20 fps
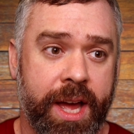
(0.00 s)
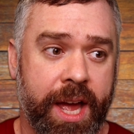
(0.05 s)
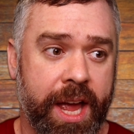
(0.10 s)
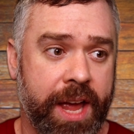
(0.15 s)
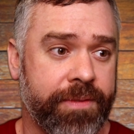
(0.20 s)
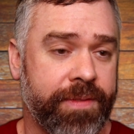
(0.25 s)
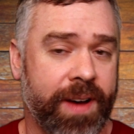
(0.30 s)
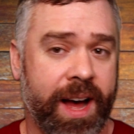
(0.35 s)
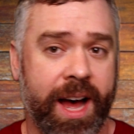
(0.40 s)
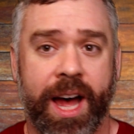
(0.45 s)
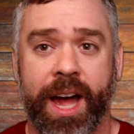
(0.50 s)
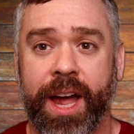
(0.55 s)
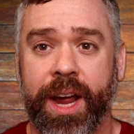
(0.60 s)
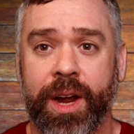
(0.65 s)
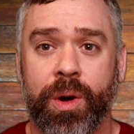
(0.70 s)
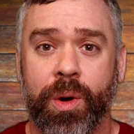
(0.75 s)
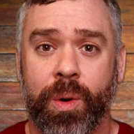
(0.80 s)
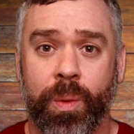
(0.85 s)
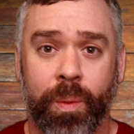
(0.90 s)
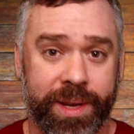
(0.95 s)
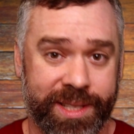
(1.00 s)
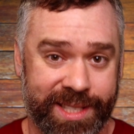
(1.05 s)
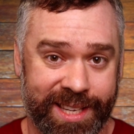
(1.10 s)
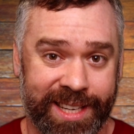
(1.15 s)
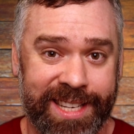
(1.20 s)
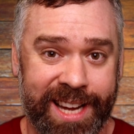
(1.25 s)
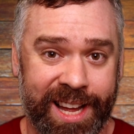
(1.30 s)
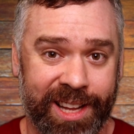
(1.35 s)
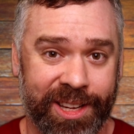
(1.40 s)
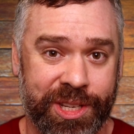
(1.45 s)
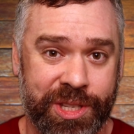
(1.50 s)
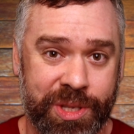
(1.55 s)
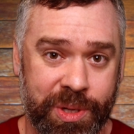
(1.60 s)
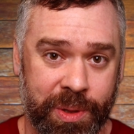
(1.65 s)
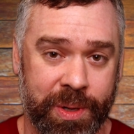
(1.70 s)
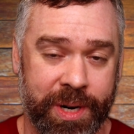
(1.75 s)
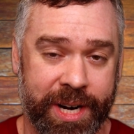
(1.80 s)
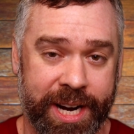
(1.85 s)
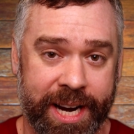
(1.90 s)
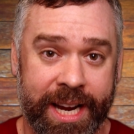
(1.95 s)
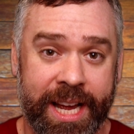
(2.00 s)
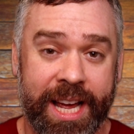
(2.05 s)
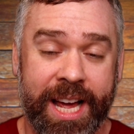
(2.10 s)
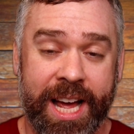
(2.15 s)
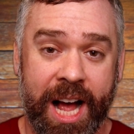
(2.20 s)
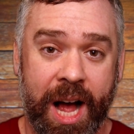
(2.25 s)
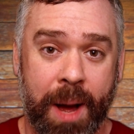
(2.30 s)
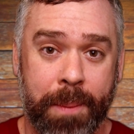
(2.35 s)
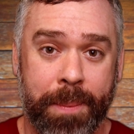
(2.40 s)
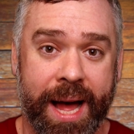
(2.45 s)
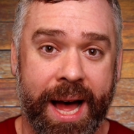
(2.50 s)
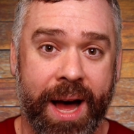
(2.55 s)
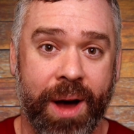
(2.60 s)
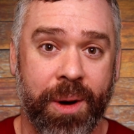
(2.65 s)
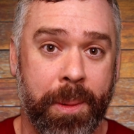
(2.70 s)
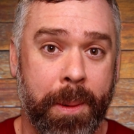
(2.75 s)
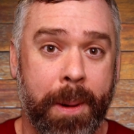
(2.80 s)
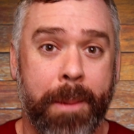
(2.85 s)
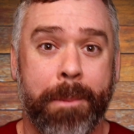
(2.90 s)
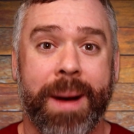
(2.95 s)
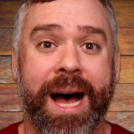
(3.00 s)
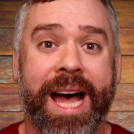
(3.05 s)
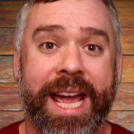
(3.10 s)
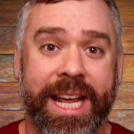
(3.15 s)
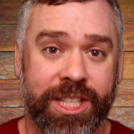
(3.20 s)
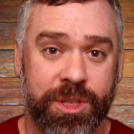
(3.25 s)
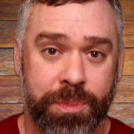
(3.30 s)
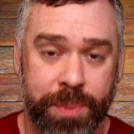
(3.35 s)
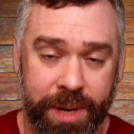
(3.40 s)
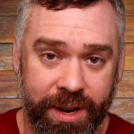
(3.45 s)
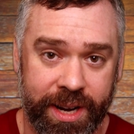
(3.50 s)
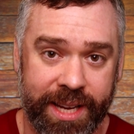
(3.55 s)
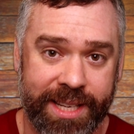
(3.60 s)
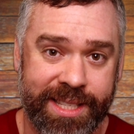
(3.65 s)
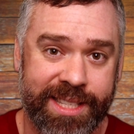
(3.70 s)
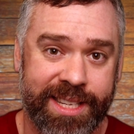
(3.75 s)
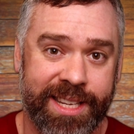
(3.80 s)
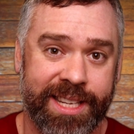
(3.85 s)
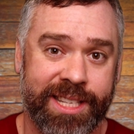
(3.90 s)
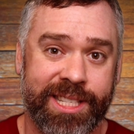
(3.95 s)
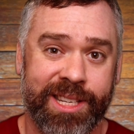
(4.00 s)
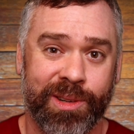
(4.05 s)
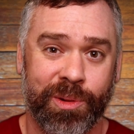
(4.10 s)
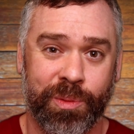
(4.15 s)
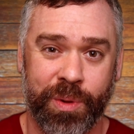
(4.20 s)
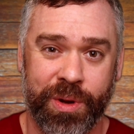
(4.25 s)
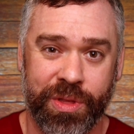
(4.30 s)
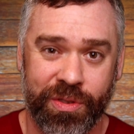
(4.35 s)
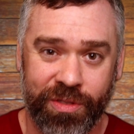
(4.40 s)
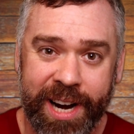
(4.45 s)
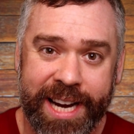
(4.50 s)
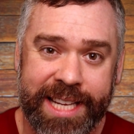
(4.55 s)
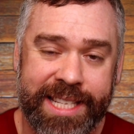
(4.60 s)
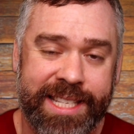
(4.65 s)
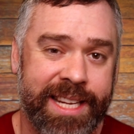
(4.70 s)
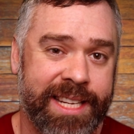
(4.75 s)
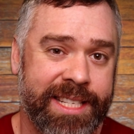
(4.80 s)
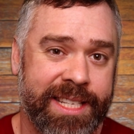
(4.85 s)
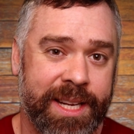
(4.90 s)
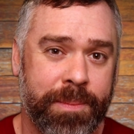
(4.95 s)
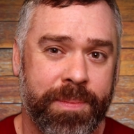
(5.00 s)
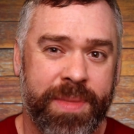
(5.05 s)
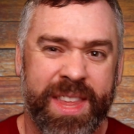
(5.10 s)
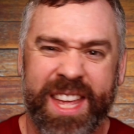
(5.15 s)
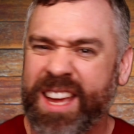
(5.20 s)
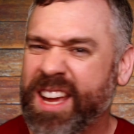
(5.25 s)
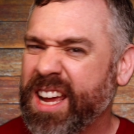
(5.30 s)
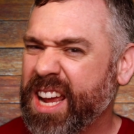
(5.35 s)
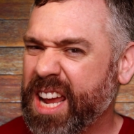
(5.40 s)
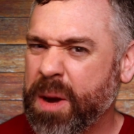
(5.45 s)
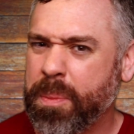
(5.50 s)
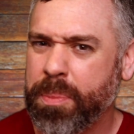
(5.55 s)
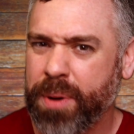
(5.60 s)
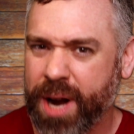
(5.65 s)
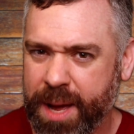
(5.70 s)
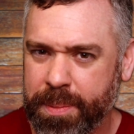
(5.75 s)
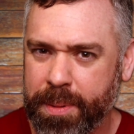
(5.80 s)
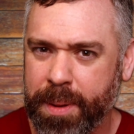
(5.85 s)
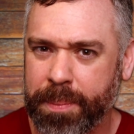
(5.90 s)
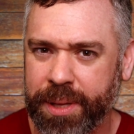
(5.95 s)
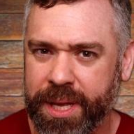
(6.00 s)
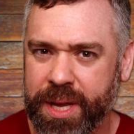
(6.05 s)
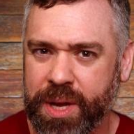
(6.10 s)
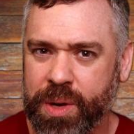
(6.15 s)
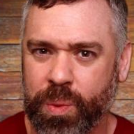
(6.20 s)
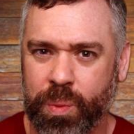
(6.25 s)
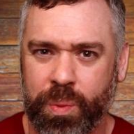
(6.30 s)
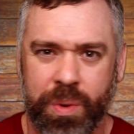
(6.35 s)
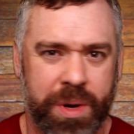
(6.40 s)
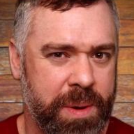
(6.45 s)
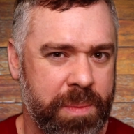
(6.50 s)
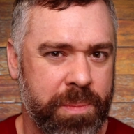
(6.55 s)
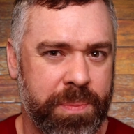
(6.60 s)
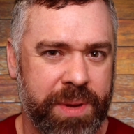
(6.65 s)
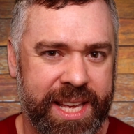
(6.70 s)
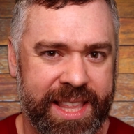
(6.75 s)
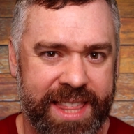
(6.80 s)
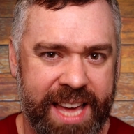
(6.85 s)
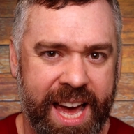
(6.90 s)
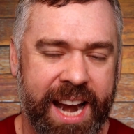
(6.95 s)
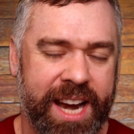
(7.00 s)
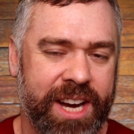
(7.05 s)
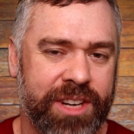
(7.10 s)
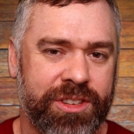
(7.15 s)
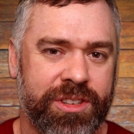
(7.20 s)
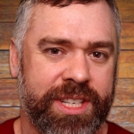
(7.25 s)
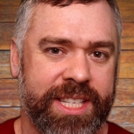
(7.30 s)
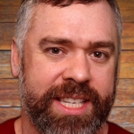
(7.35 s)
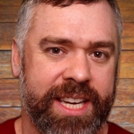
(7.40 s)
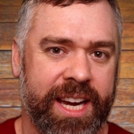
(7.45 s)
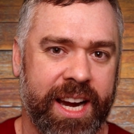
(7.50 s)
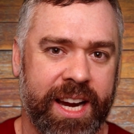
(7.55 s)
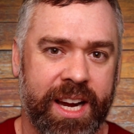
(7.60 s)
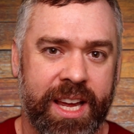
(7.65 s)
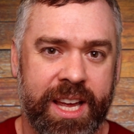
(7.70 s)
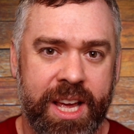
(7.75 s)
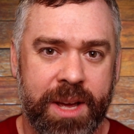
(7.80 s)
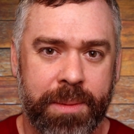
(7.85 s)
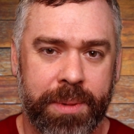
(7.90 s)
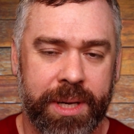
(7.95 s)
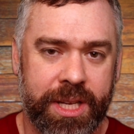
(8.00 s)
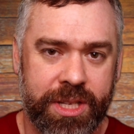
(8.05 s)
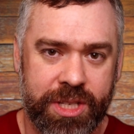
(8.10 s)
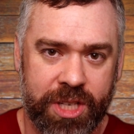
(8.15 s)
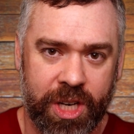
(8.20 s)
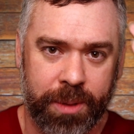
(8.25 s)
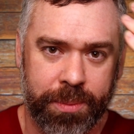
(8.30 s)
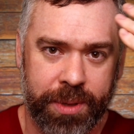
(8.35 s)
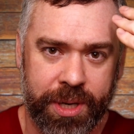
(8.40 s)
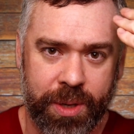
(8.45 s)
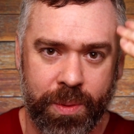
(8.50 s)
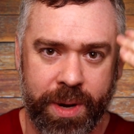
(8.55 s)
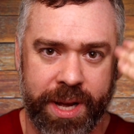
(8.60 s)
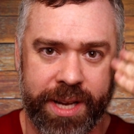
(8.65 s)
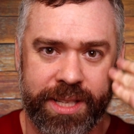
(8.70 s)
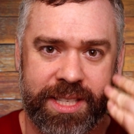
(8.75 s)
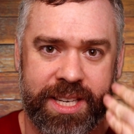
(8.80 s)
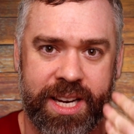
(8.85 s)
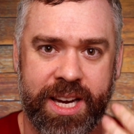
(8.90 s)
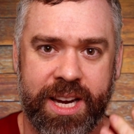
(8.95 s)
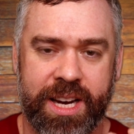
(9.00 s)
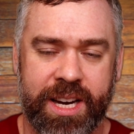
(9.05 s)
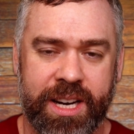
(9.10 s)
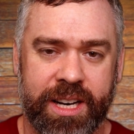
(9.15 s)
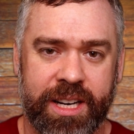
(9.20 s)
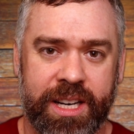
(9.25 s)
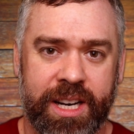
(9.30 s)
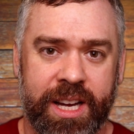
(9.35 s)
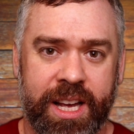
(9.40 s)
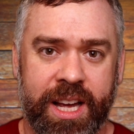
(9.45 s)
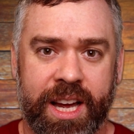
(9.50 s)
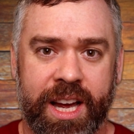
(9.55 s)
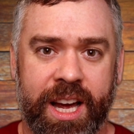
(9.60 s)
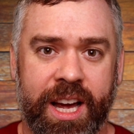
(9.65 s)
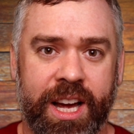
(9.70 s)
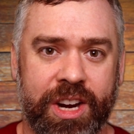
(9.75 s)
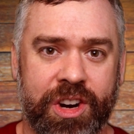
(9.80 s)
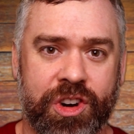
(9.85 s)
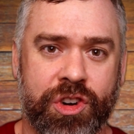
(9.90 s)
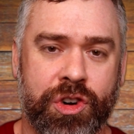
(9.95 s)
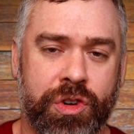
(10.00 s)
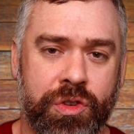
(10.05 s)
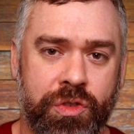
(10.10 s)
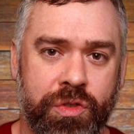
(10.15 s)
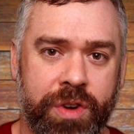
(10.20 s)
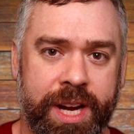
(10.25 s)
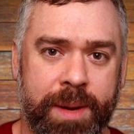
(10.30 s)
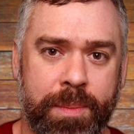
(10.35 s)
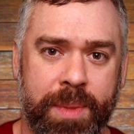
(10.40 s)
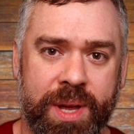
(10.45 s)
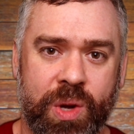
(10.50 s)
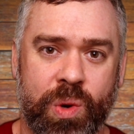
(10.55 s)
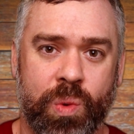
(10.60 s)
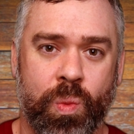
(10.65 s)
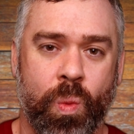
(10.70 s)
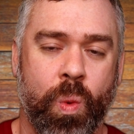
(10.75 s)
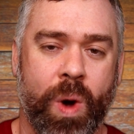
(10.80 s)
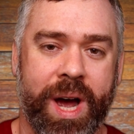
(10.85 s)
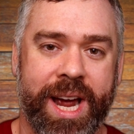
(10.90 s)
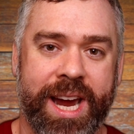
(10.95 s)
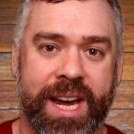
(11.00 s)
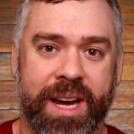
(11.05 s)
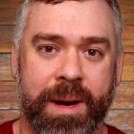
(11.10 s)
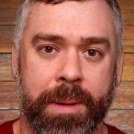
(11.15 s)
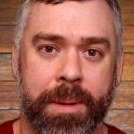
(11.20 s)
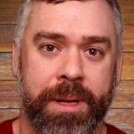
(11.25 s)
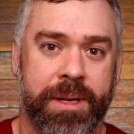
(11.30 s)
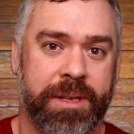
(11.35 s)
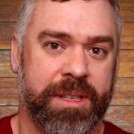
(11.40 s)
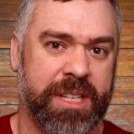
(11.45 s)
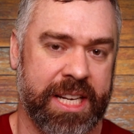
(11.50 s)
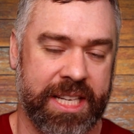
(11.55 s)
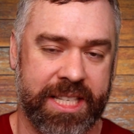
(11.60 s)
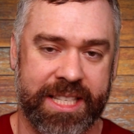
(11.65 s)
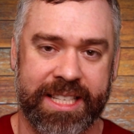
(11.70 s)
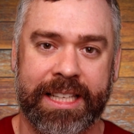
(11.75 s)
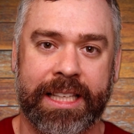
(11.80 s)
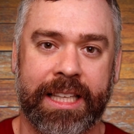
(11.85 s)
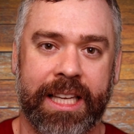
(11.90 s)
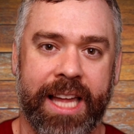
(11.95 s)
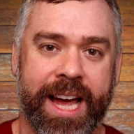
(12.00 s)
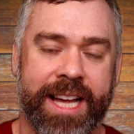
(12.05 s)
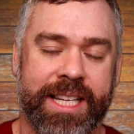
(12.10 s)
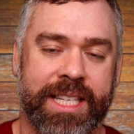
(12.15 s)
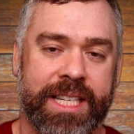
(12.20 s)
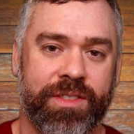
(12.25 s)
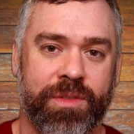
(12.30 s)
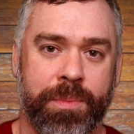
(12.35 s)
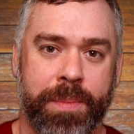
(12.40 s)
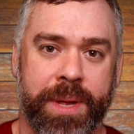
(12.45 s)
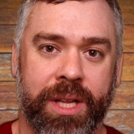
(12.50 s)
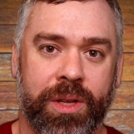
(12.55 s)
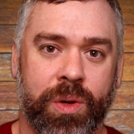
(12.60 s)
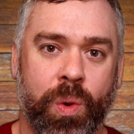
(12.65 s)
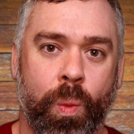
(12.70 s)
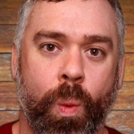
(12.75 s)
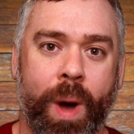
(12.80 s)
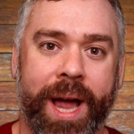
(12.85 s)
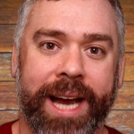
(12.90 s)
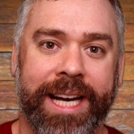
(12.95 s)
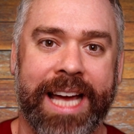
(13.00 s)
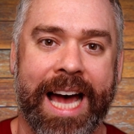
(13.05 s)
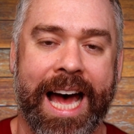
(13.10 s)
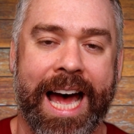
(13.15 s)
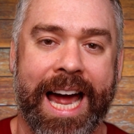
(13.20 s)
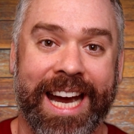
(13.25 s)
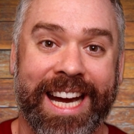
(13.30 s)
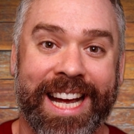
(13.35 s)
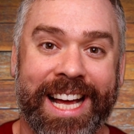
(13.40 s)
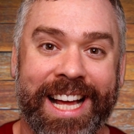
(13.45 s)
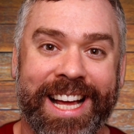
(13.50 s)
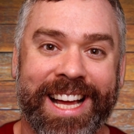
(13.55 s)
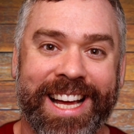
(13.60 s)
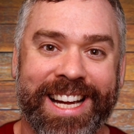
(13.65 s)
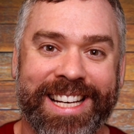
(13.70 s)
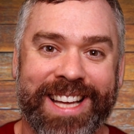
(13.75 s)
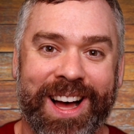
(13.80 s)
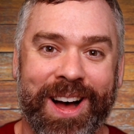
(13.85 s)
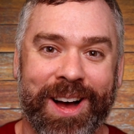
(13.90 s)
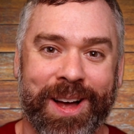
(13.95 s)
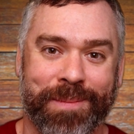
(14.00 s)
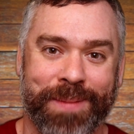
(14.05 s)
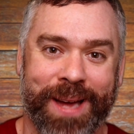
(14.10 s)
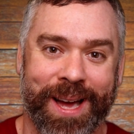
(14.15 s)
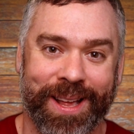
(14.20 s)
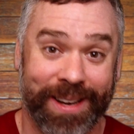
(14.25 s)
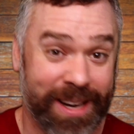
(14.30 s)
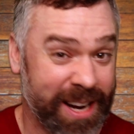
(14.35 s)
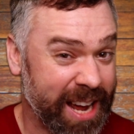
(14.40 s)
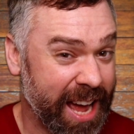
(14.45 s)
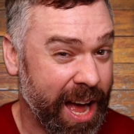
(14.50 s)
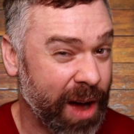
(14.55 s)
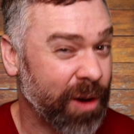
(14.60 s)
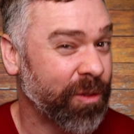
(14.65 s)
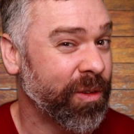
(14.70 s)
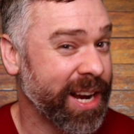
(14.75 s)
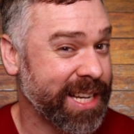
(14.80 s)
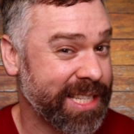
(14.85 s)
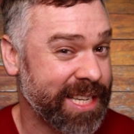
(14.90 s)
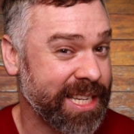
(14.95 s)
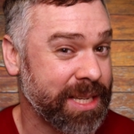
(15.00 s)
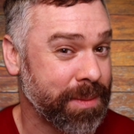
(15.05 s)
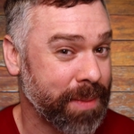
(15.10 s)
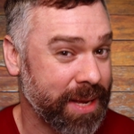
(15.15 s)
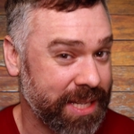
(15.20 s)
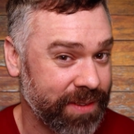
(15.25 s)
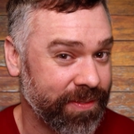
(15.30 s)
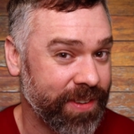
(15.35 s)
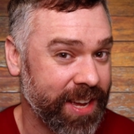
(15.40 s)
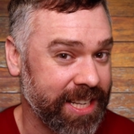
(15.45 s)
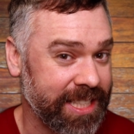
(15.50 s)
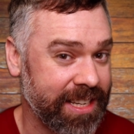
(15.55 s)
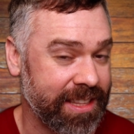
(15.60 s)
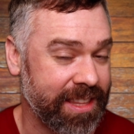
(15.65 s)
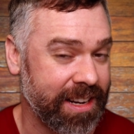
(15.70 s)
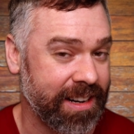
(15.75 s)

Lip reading: if I was to tell a story about my experiences with racism, it probably wouldn't be that interesting because nobody wants to hear a creamy white, just glass of milk white guy talk about how racism has affected